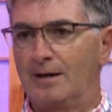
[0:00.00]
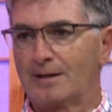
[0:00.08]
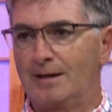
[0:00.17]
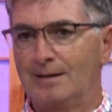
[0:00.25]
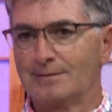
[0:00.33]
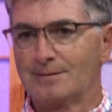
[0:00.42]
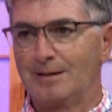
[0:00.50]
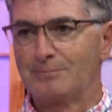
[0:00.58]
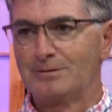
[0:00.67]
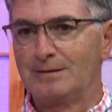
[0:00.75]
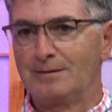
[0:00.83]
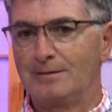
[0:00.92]

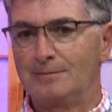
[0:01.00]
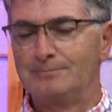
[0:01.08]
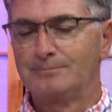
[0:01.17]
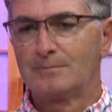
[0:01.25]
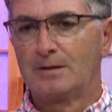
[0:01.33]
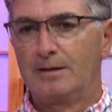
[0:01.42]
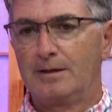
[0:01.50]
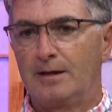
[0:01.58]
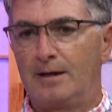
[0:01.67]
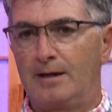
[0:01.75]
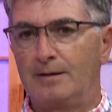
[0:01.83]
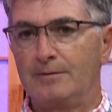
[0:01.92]
concept, and
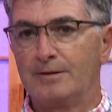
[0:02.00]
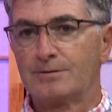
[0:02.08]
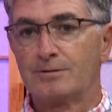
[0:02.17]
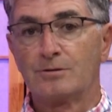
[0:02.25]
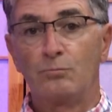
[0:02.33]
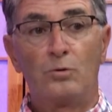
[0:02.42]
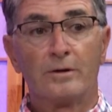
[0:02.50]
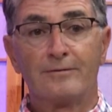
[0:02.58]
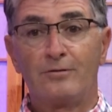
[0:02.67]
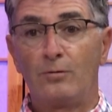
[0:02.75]
this is one of